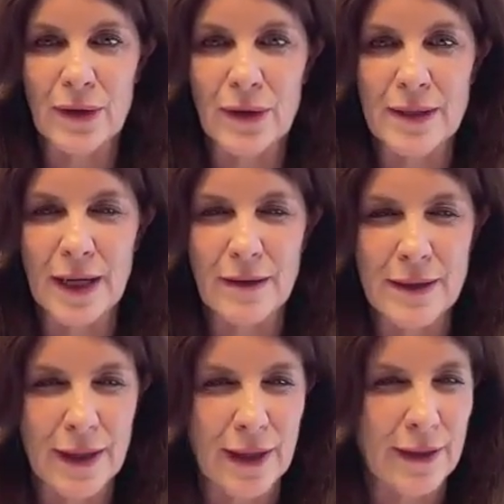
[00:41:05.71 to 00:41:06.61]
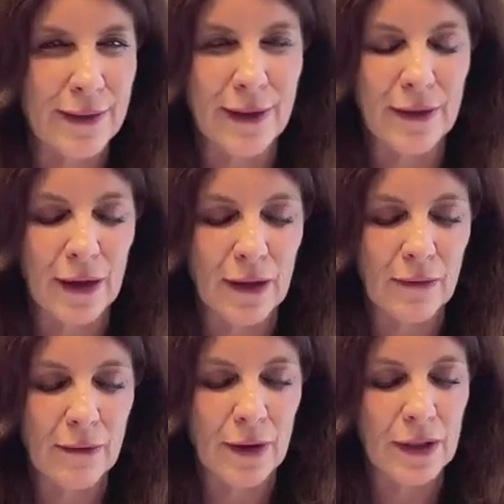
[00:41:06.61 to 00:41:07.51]
It sounds like a
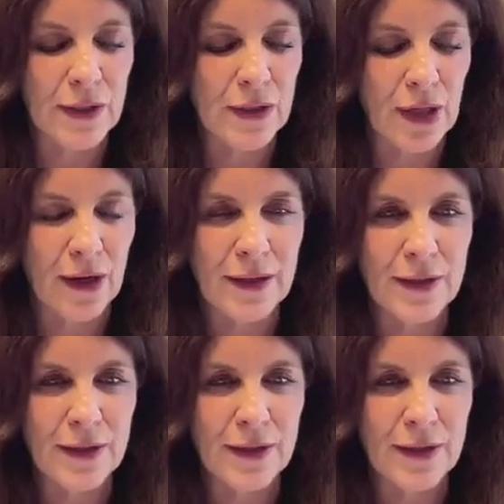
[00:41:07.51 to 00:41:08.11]
good start.